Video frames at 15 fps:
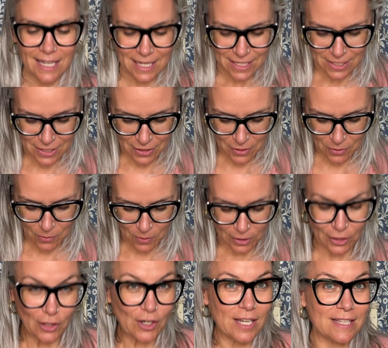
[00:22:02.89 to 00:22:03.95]
to
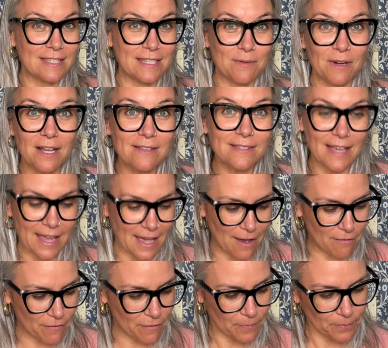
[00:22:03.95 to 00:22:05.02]
look and see what else I
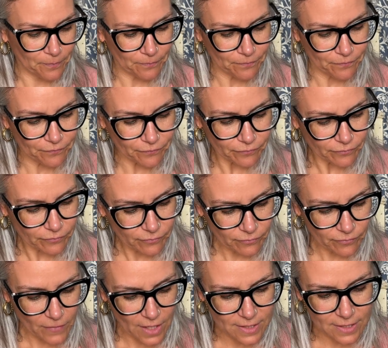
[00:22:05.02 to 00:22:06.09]
have.
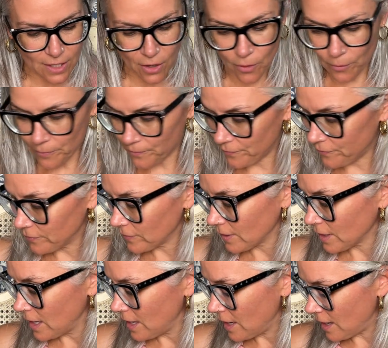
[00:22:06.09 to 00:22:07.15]
So
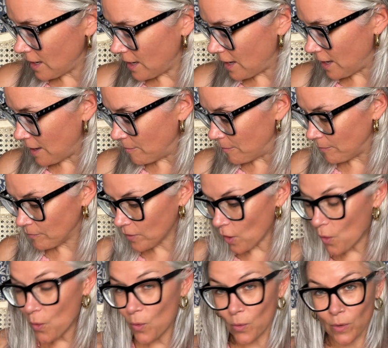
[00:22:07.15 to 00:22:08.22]

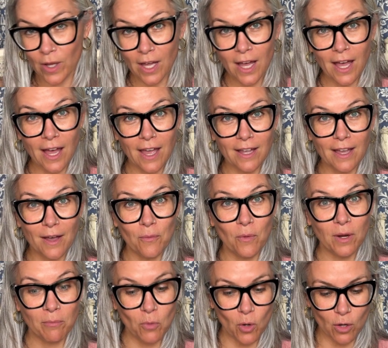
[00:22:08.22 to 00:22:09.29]
oh, I got
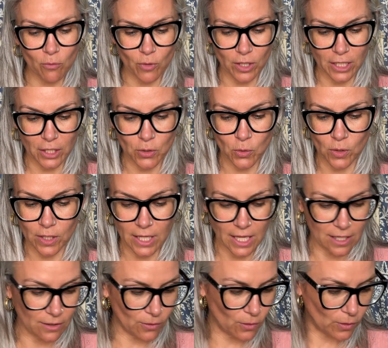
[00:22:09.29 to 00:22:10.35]
one more really cool
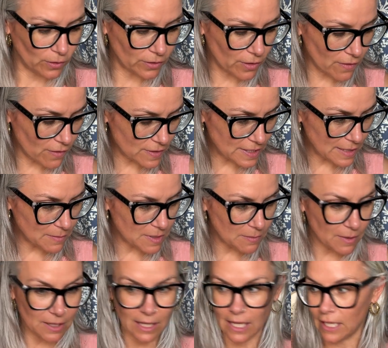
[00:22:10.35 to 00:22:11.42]
candle holder. There seemed to
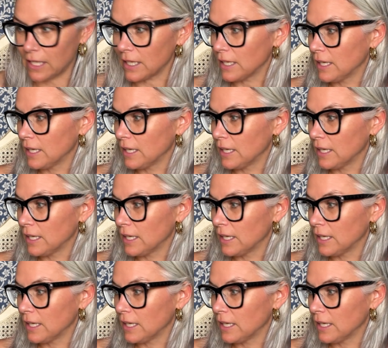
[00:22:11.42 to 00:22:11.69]
be like